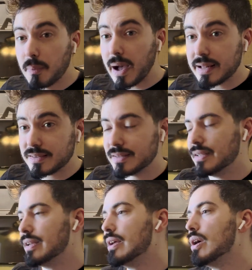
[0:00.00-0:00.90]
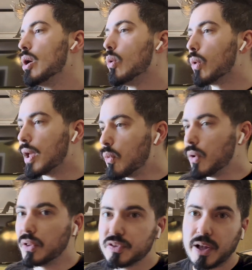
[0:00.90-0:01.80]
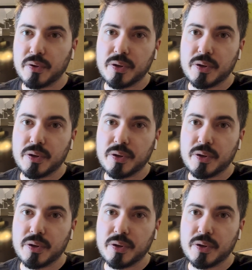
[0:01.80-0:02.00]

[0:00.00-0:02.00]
But what I will tell